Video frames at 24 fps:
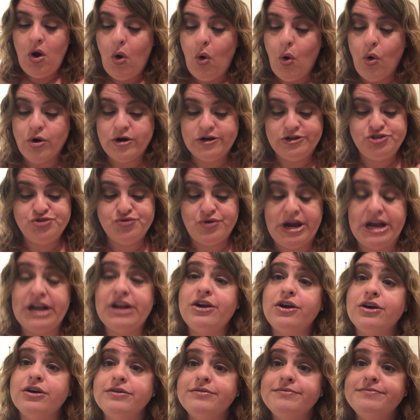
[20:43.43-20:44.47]
or a
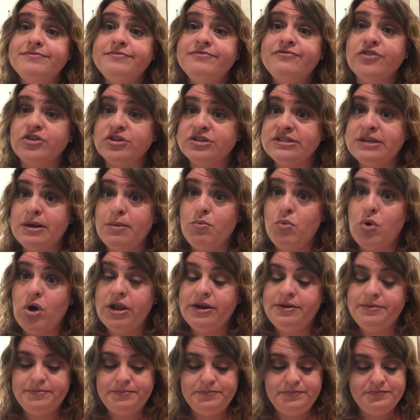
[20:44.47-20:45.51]
trainer for
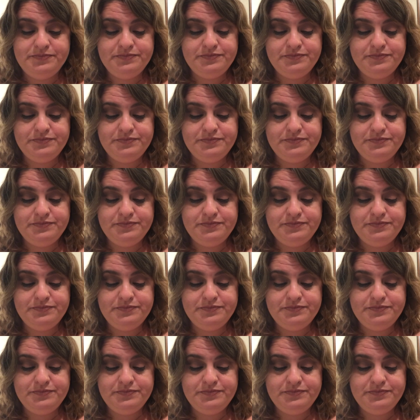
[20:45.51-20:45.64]
someone.